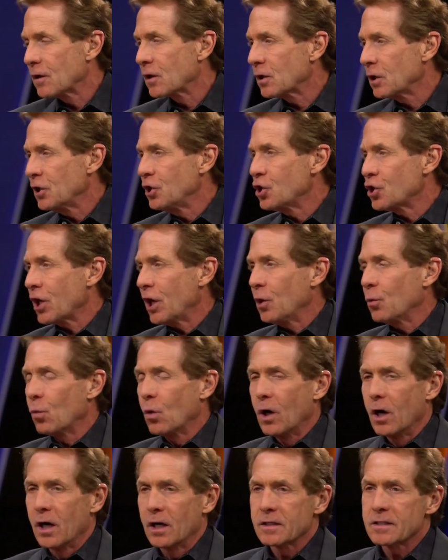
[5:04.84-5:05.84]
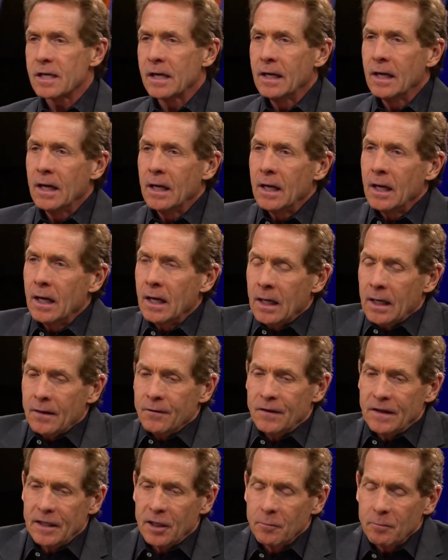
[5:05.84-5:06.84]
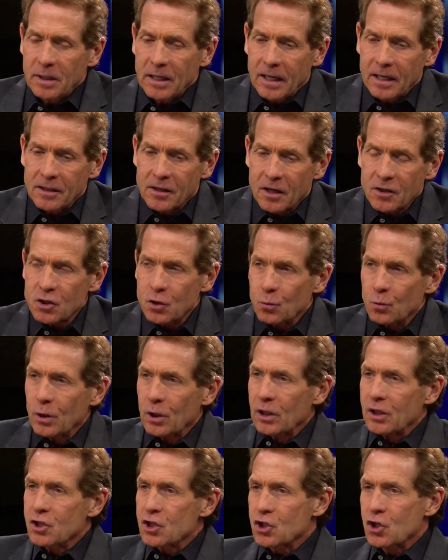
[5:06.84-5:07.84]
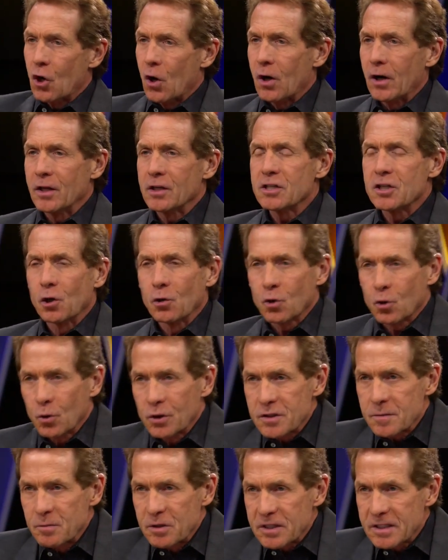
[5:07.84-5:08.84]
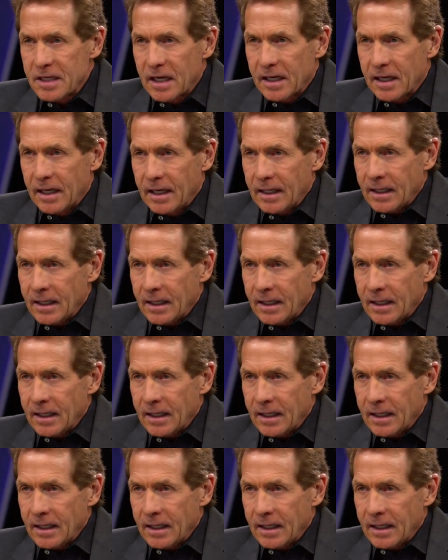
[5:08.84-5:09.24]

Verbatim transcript: the cliche was, the NBA doesn't really start until Christmas Day.